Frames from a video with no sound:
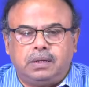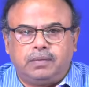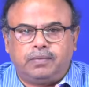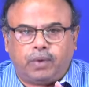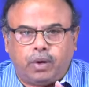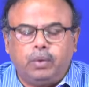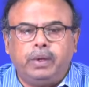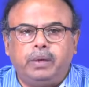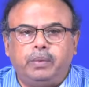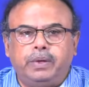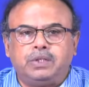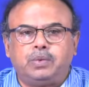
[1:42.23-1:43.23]
following
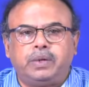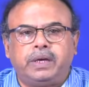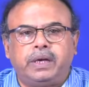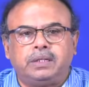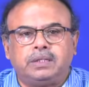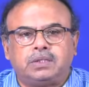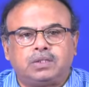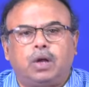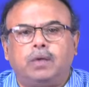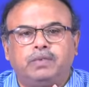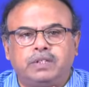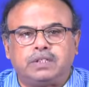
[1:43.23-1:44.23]
which we can
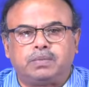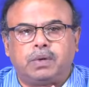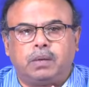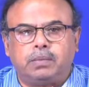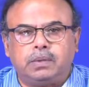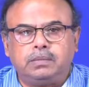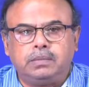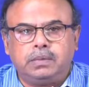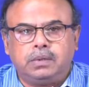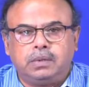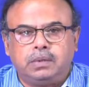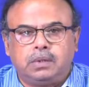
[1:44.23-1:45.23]
solve this problem,
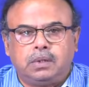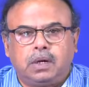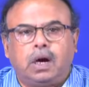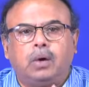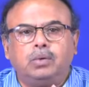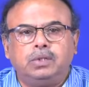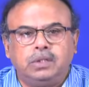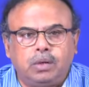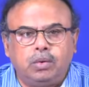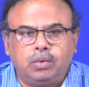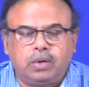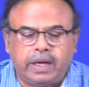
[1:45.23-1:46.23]
how would it
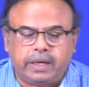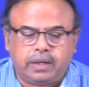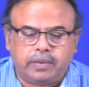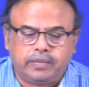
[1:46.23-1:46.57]
look like?